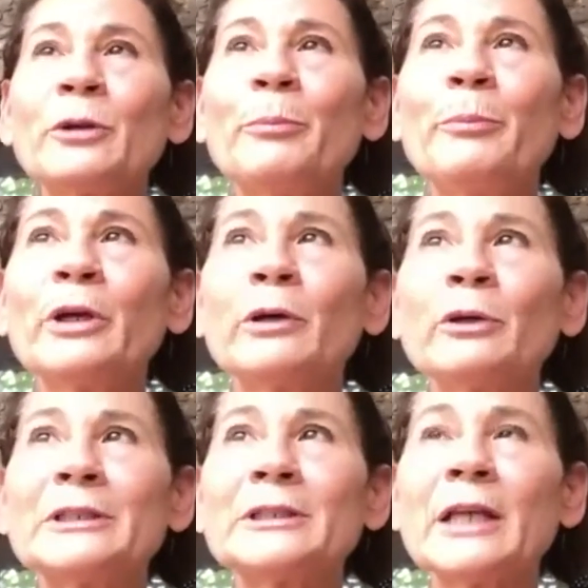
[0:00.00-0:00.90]
how to
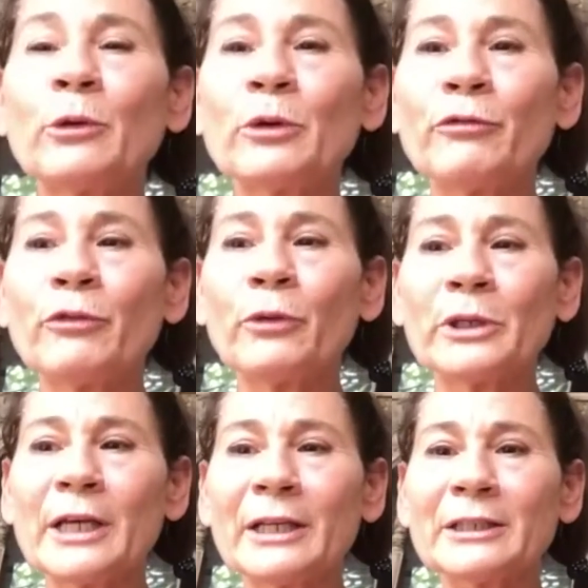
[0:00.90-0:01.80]
build a sacred
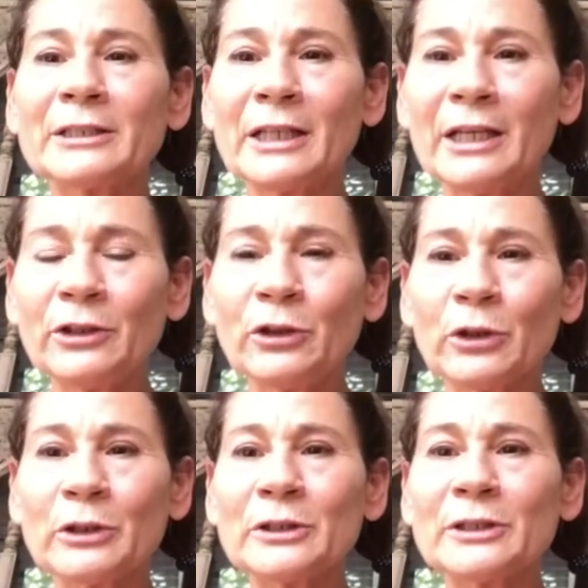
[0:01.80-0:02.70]
vortex
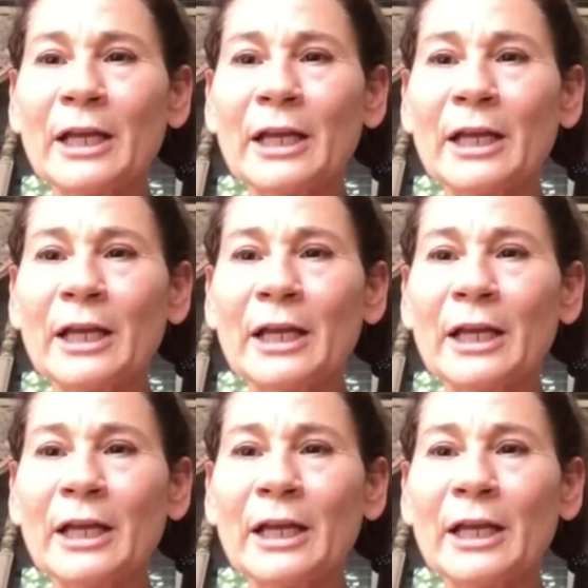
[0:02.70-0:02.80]
in your